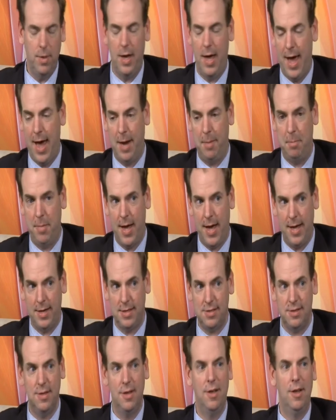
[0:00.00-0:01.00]

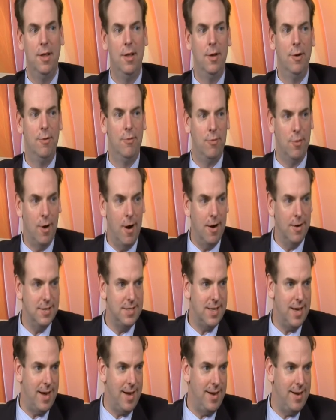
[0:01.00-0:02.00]
at-bat for our
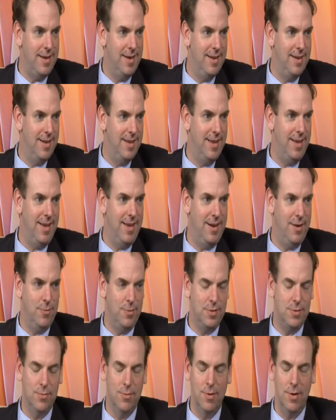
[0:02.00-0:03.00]
side. And it
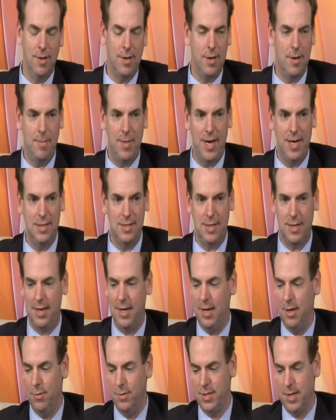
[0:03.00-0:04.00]
was really amazing.
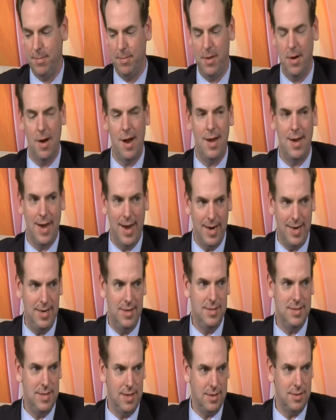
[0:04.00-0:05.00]
He was up there at
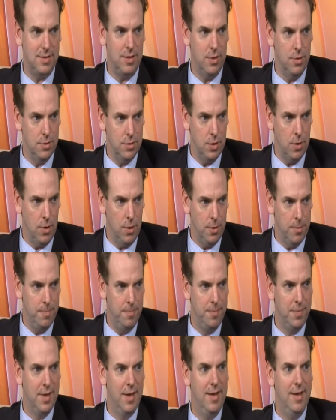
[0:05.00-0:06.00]
96 years old,
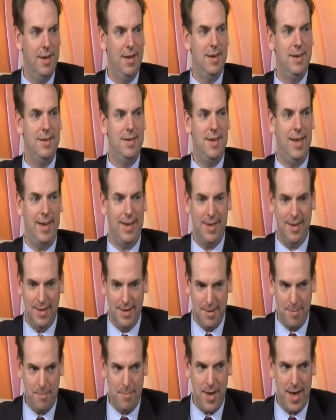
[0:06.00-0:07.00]
taking an
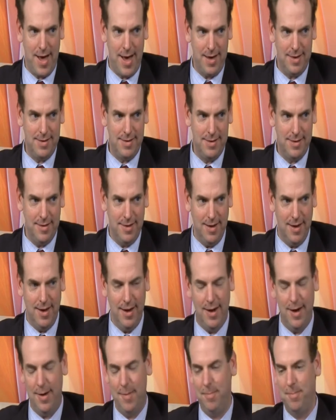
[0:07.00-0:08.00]
at-bat,
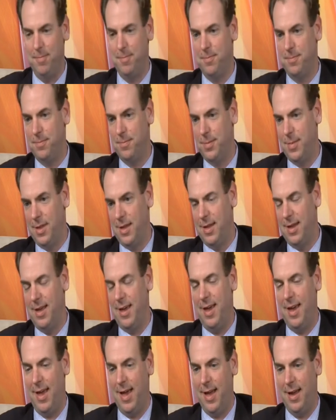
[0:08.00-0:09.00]

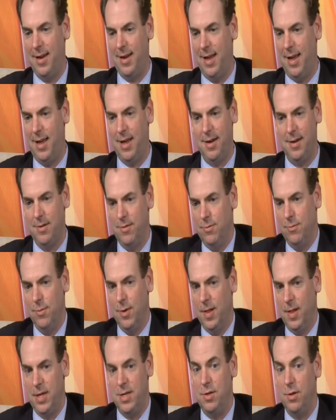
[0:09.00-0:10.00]
and
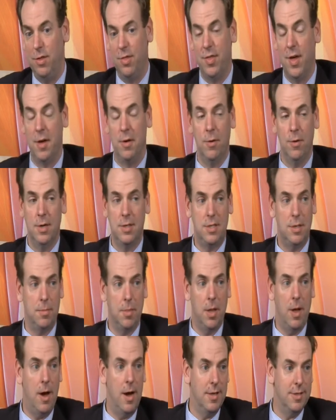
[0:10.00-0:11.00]
really to thunderous
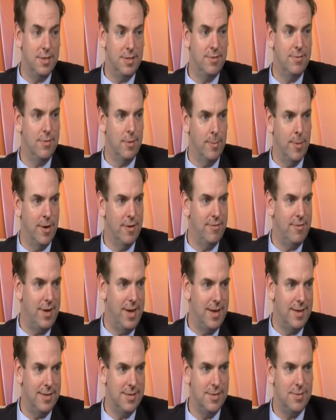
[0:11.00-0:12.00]
applause from our
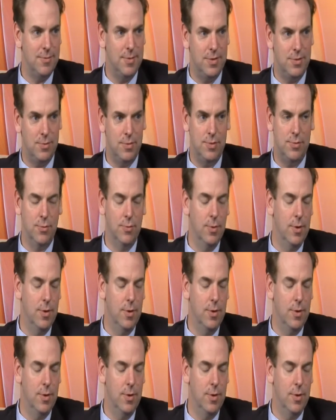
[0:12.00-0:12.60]
fans, which was